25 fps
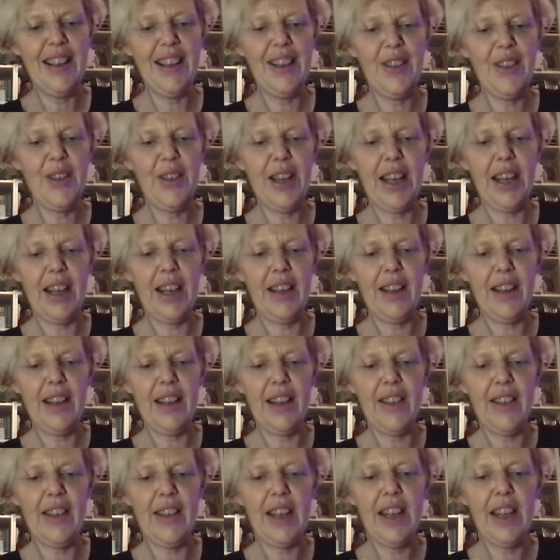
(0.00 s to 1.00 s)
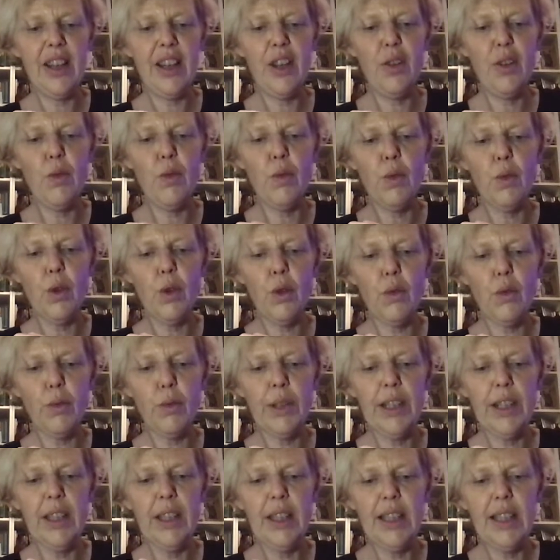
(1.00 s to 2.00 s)
Okay. And then you roll
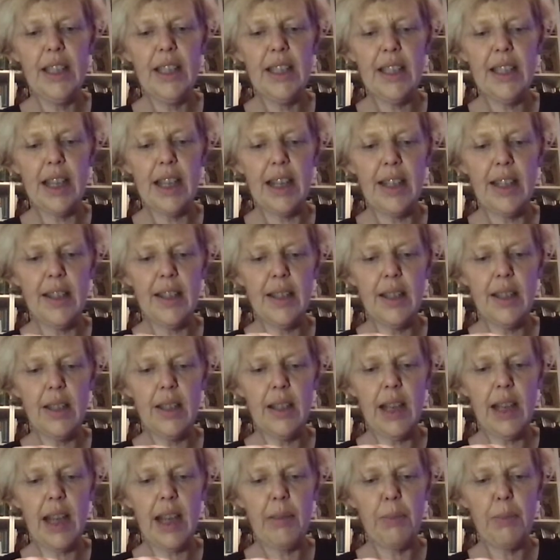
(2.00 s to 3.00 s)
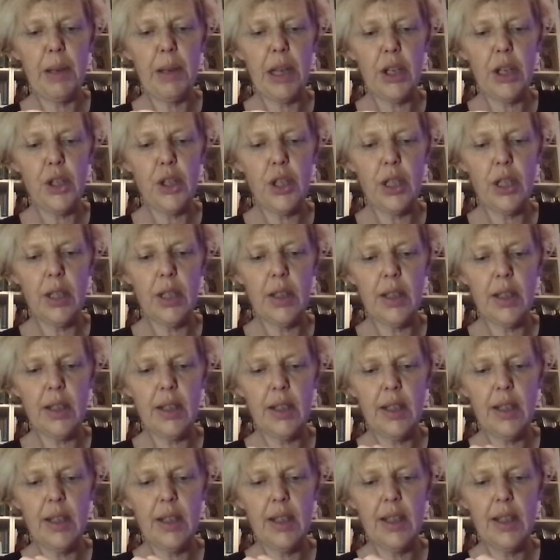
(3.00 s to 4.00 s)
really tight and patient.
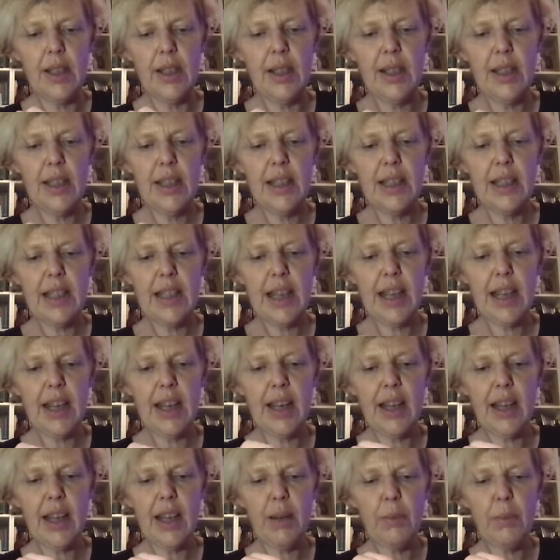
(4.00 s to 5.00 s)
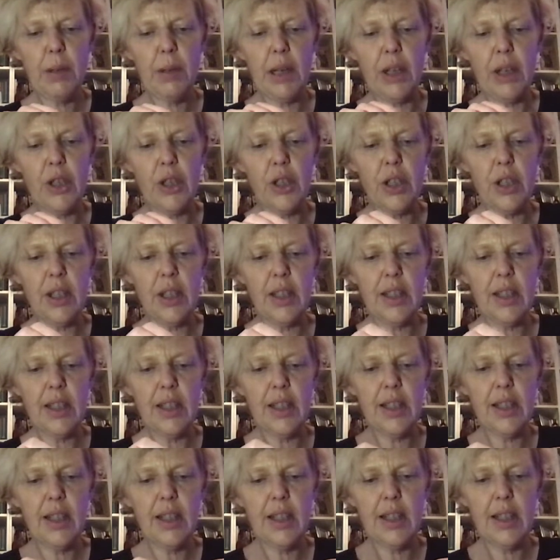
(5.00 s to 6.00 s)
Tight and patient.
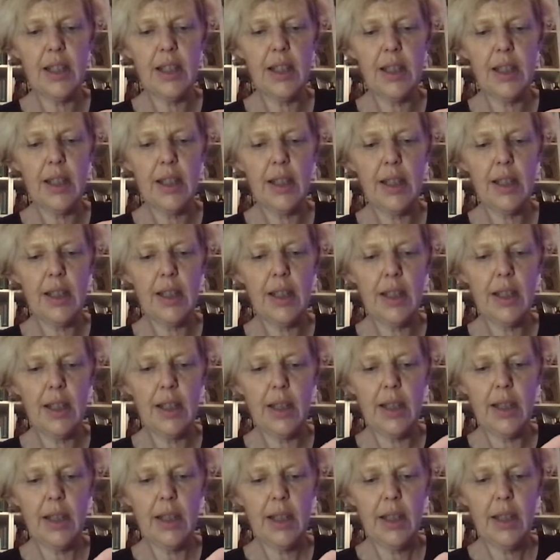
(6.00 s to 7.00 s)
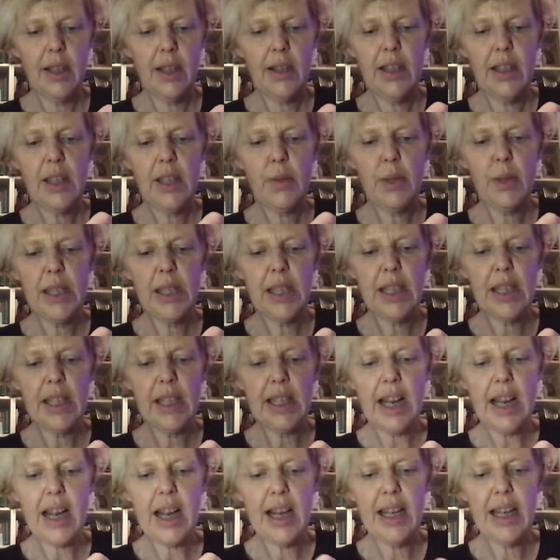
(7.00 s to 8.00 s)
This one's a
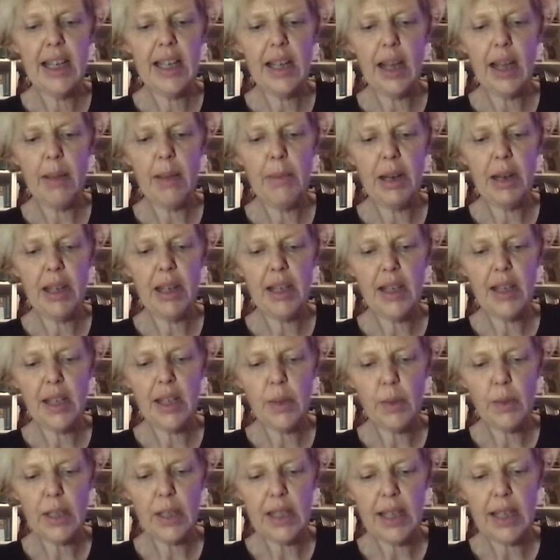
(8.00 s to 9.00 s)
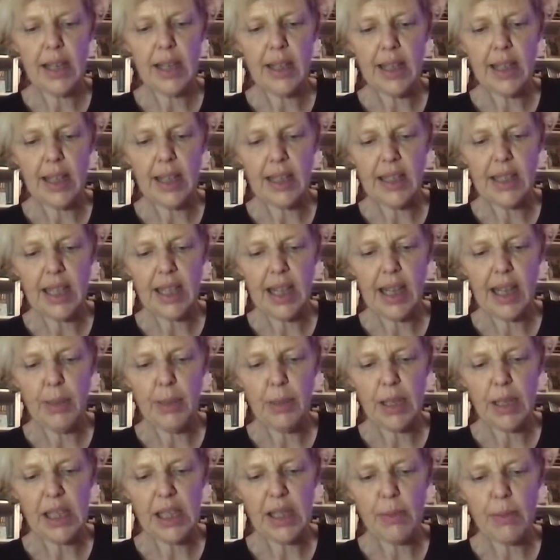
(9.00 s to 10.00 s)
tiny, this one's a tiny
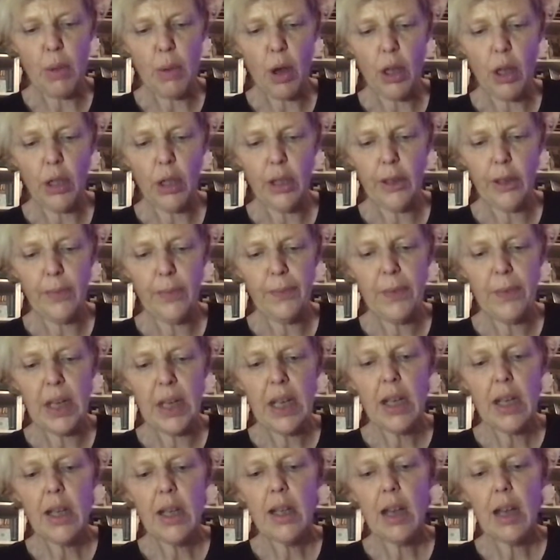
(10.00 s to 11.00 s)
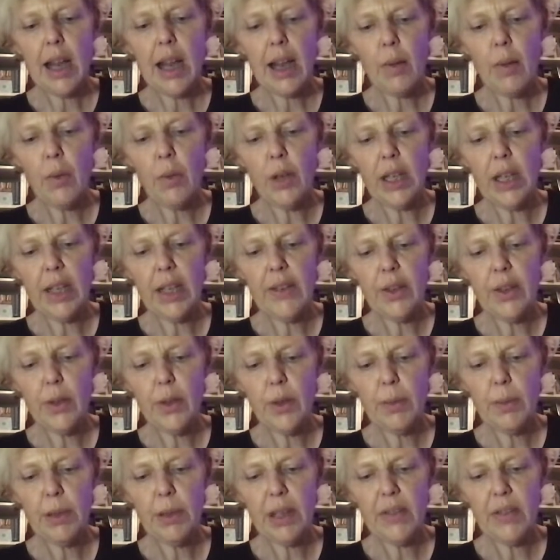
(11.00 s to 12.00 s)
bit smaller. I will give you a
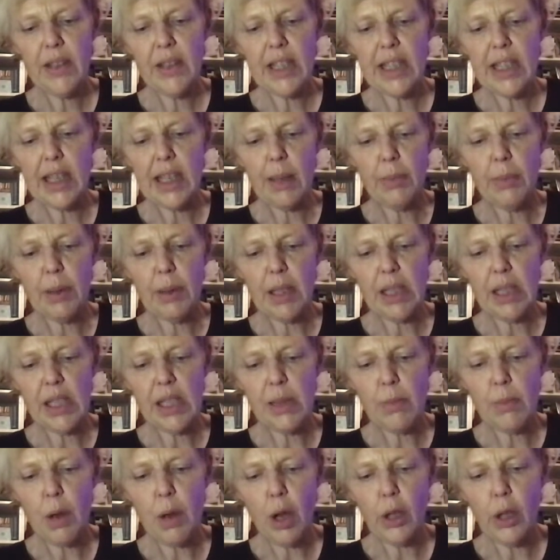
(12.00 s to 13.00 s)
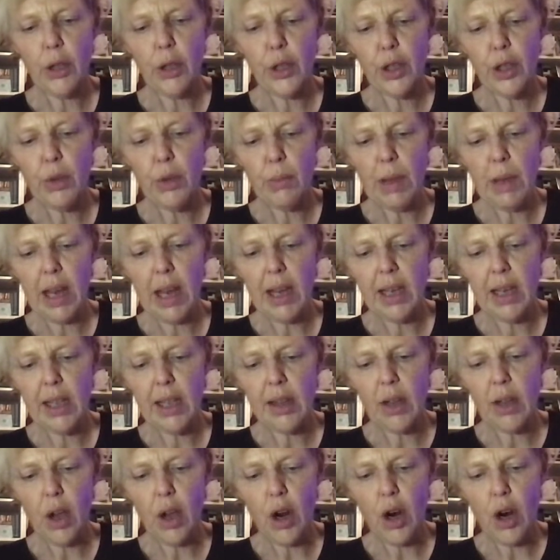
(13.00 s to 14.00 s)
bit of a tip. The smaller you make it,
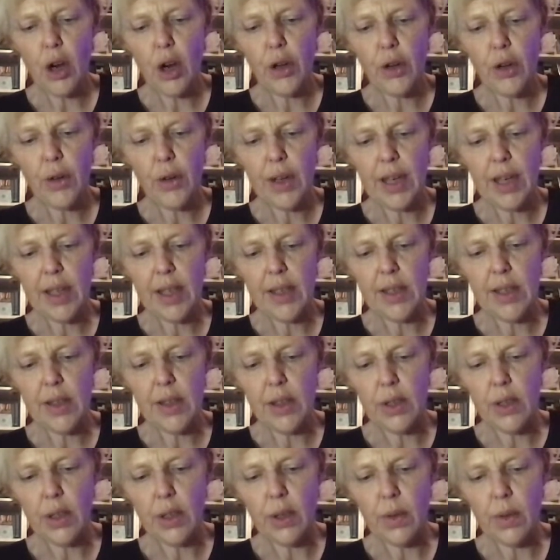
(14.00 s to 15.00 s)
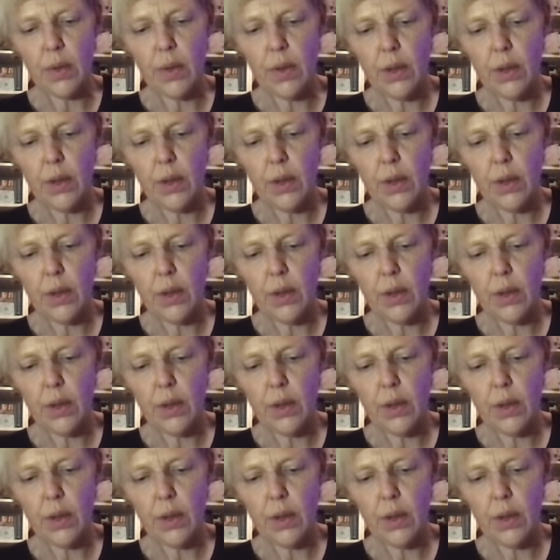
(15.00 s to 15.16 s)
the harder it is to do.